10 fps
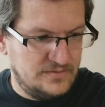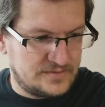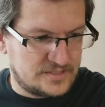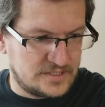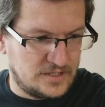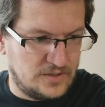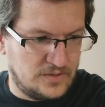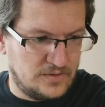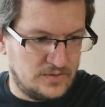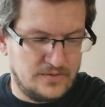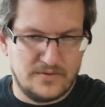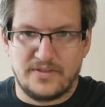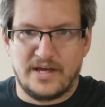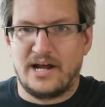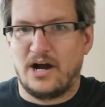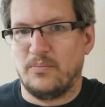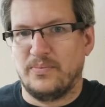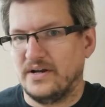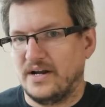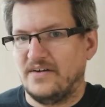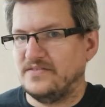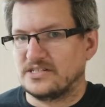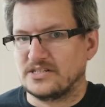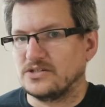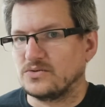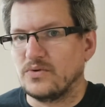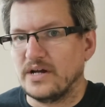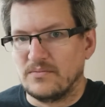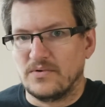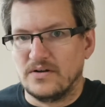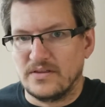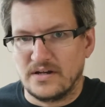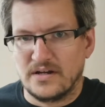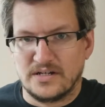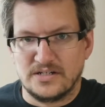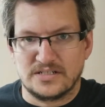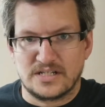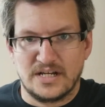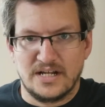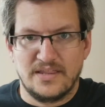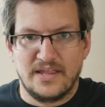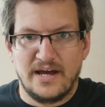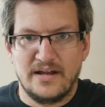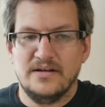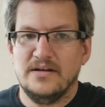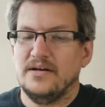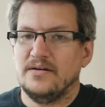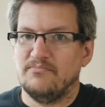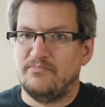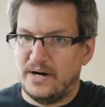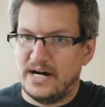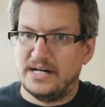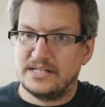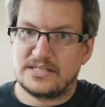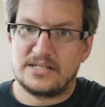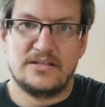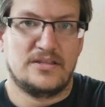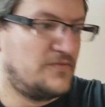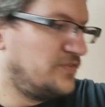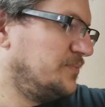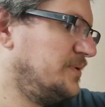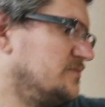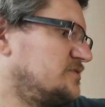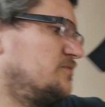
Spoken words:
So that output obviously is way more than 110 at that. But the fuel pumps